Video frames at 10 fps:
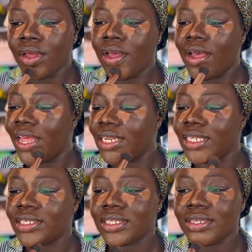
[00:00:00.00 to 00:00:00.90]
and
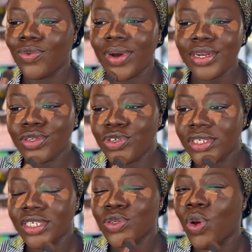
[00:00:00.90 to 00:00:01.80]
why don't you
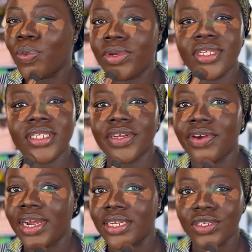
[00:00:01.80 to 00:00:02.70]
just complete the
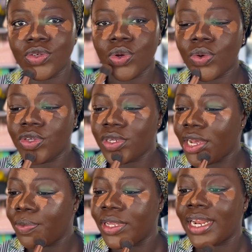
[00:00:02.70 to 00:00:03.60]
ride? You know what I
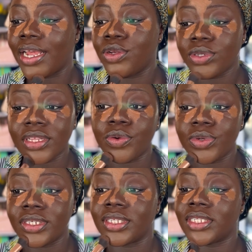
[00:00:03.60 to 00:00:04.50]
mean? I know the
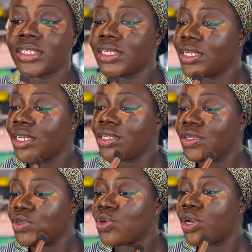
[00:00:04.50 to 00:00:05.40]
road is
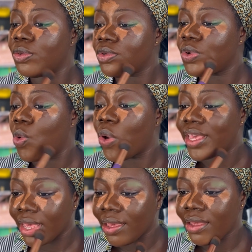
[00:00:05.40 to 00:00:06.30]
not
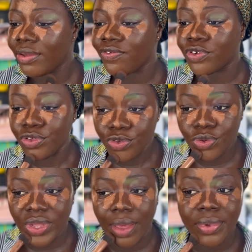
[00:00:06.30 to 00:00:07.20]
okay for you.
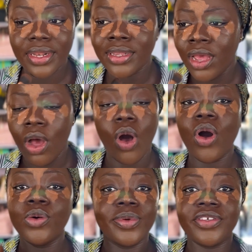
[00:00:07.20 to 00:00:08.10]
I mean, all
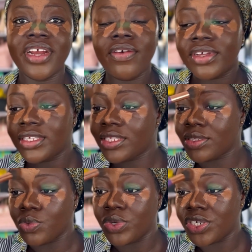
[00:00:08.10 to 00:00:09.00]
Uber drivers
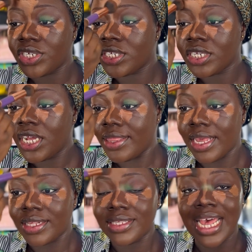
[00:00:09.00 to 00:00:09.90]
wish the
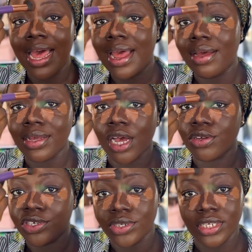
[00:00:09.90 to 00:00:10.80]
entire
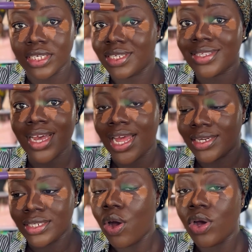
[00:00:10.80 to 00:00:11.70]
country is tarred.
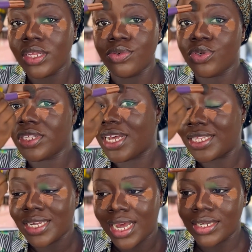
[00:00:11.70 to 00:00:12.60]
All the roads are
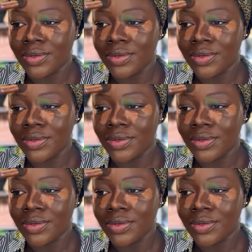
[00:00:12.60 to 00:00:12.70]
tarred,